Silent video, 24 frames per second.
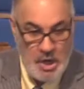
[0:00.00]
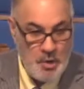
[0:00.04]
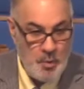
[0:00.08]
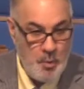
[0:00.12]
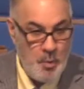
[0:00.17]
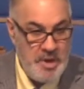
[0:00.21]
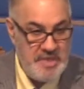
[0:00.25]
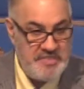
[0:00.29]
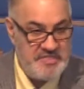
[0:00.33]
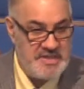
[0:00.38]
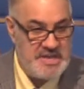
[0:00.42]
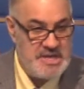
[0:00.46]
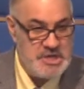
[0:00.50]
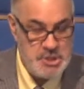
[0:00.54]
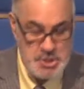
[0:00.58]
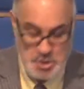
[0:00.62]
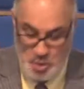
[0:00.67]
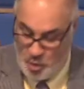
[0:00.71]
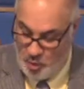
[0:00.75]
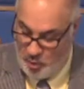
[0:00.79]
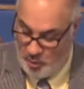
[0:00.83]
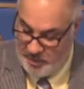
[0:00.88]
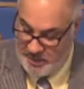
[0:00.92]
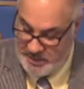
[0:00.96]
with
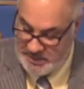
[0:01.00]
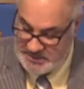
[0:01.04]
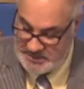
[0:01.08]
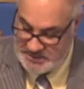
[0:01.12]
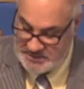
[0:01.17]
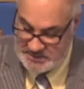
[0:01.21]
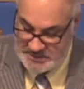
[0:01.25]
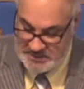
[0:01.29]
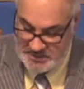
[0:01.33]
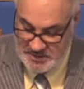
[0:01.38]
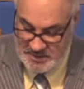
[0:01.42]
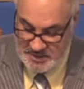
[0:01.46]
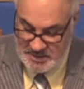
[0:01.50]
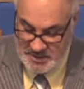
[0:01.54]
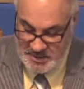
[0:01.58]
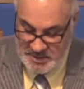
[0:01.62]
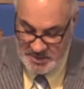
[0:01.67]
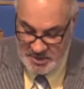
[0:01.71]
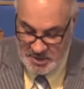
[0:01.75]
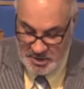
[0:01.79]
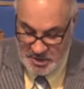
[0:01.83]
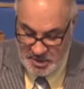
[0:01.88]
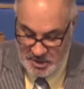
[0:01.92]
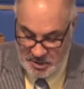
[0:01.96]
endurance
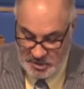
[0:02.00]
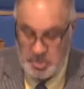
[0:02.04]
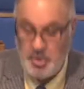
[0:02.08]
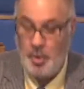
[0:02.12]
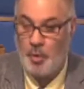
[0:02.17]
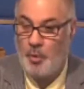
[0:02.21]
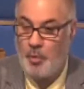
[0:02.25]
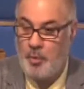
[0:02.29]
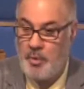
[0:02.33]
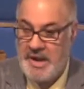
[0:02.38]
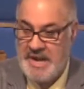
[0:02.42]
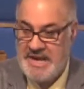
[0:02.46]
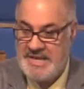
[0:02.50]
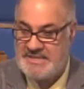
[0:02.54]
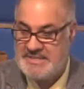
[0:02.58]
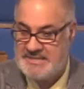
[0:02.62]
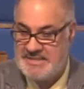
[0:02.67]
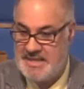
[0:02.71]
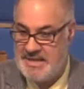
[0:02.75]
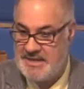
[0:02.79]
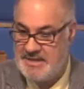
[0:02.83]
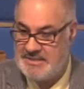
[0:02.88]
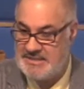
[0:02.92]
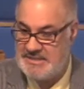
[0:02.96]
the race
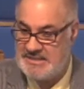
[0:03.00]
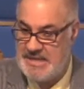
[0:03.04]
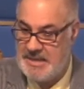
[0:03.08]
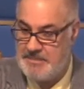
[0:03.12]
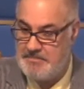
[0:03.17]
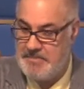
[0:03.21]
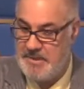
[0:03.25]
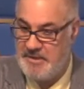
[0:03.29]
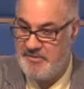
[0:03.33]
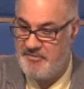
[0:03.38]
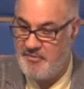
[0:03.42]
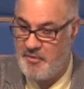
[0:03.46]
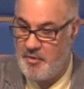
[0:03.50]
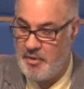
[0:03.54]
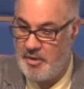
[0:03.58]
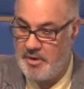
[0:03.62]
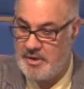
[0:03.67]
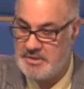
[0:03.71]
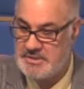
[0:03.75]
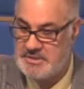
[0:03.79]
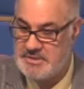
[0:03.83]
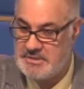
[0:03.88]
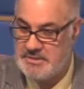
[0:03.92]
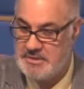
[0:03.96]
that is set before
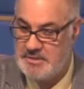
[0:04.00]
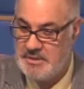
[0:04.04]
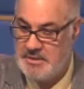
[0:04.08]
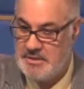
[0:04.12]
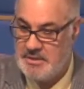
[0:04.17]
us.